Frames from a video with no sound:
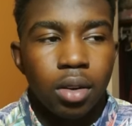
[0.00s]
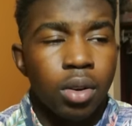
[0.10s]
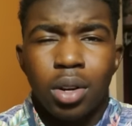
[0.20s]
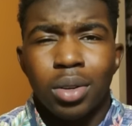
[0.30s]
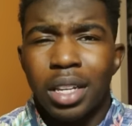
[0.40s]

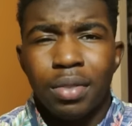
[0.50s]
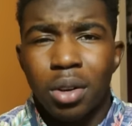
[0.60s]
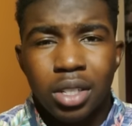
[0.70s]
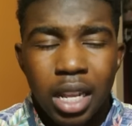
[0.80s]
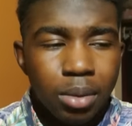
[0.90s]
or even
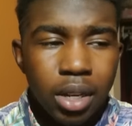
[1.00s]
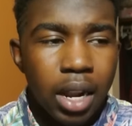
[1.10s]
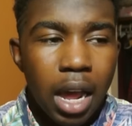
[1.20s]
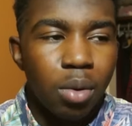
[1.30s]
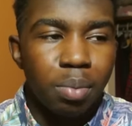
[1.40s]
on
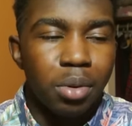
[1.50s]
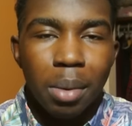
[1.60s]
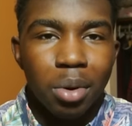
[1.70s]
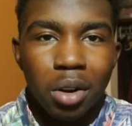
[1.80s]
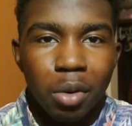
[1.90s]
Snapchat,
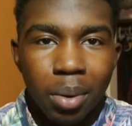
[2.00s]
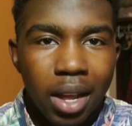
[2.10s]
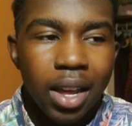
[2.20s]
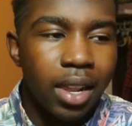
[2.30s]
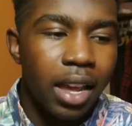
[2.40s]
I'm gonna
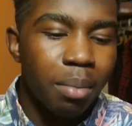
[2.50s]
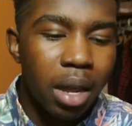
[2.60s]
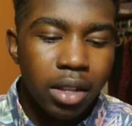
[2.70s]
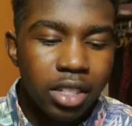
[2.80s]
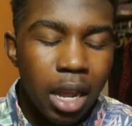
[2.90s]
reply. Like, I'm
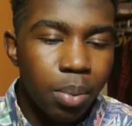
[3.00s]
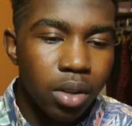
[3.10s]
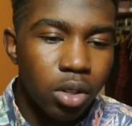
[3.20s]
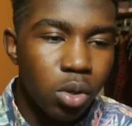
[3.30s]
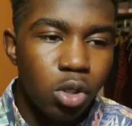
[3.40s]
not the type
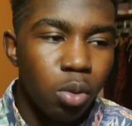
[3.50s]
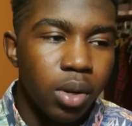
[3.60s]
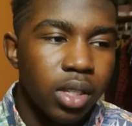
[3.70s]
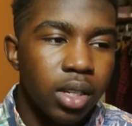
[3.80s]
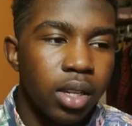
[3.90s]
of
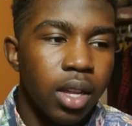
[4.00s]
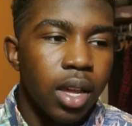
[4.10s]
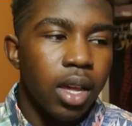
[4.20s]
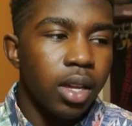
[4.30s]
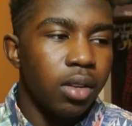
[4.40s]
YouTuber to,
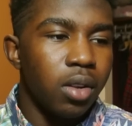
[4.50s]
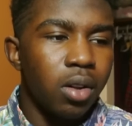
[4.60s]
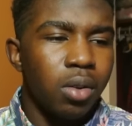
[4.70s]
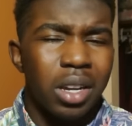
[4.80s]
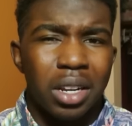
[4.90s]
you
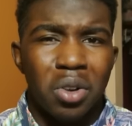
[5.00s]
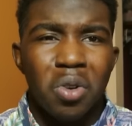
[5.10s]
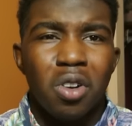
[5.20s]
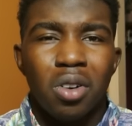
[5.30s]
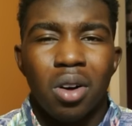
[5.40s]
know,
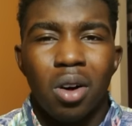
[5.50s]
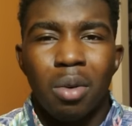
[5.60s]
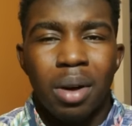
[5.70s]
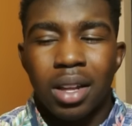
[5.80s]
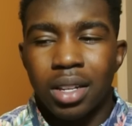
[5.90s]
ignore all
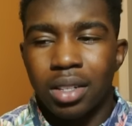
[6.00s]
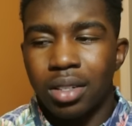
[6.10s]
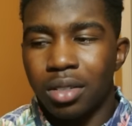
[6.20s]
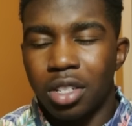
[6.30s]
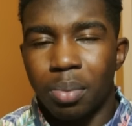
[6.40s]
my
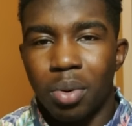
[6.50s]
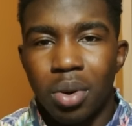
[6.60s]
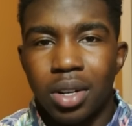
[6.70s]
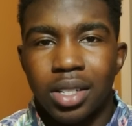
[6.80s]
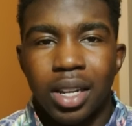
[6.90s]

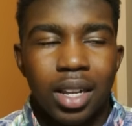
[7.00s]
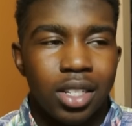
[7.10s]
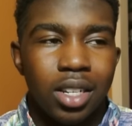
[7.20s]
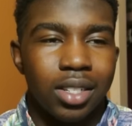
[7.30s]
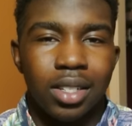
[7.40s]
supporters. Like, that
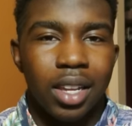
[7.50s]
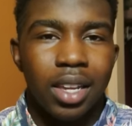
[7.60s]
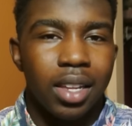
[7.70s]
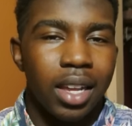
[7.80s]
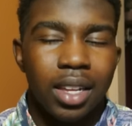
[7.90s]
shit's
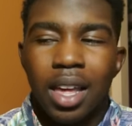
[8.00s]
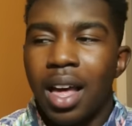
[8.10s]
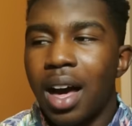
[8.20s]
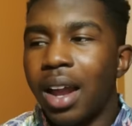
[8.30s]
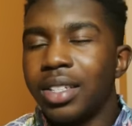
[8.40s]
dead. Like,
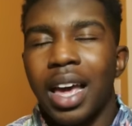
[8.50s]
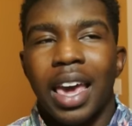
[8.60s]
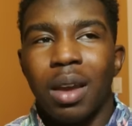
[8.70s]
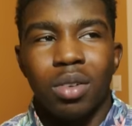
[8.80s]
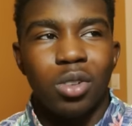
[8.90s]
honestly, I
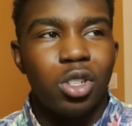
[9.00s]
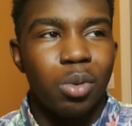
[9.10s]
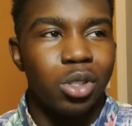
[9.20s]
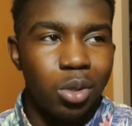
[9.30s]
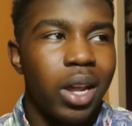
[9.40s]
hate when
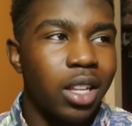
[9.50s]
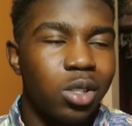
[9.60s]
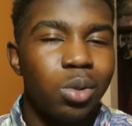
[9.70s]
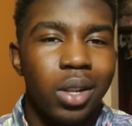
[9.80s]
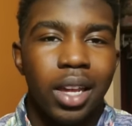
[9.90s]
YouTubers do that
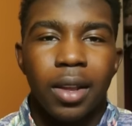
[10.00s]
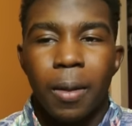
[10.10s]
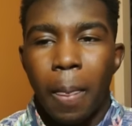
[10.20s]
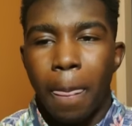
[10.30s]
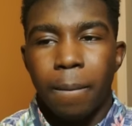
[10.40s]
too. Like,
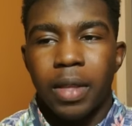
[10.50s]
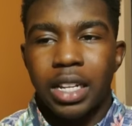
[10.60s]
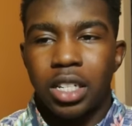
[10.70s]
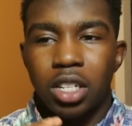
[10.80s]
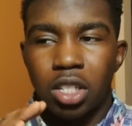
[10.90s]

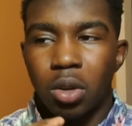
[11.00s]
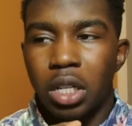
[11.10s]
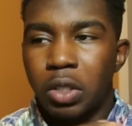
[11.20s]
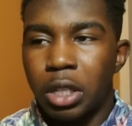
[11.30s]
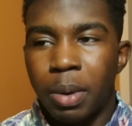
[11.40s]
that shit's so
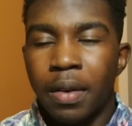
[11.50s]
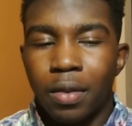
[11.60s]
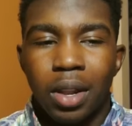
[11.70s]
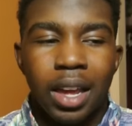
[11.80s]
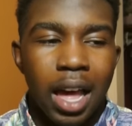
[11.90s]

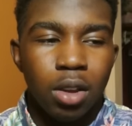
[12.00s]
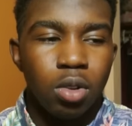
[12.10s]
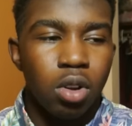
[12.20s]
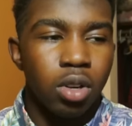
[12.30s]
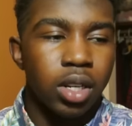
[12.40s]
disrespectful. Like, how
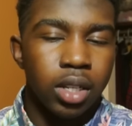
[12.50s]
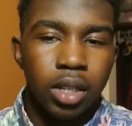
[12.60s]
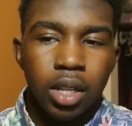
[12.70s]
you gonna